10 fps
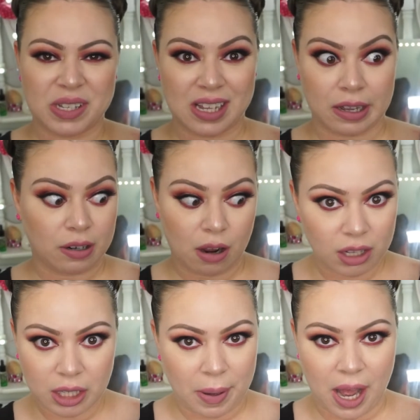It's not an
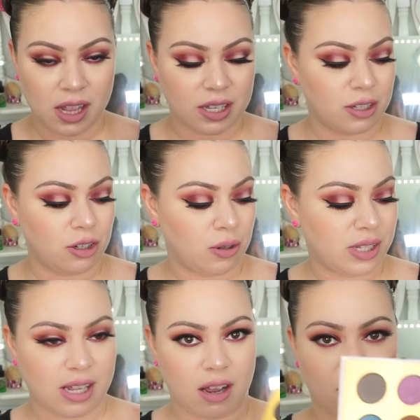ugly palette, you know,
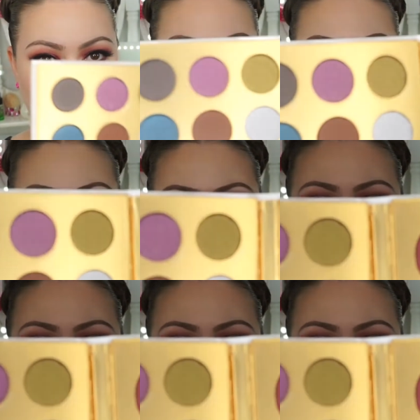it's not horrendous or